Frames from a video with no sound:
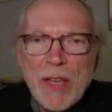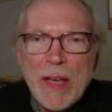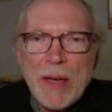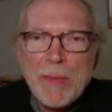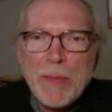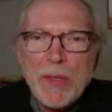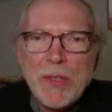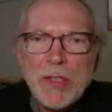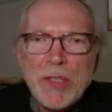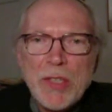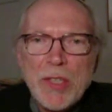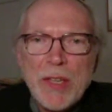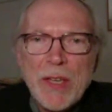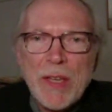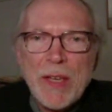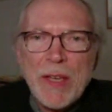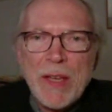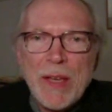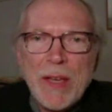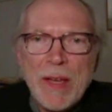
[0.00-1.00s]
how much
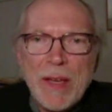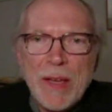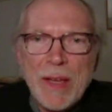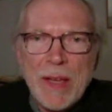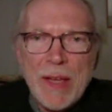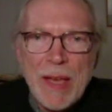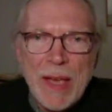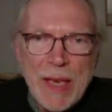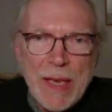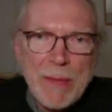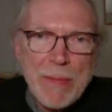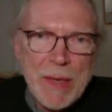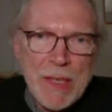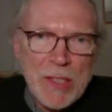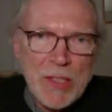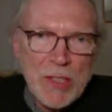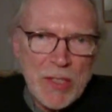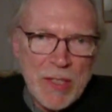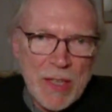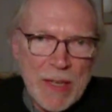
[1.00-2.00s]
he
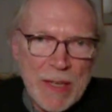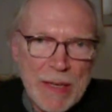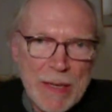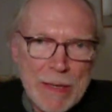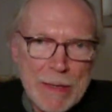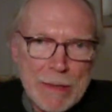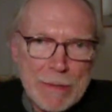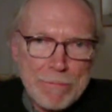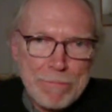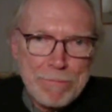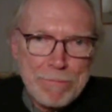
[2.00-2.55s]
means to her.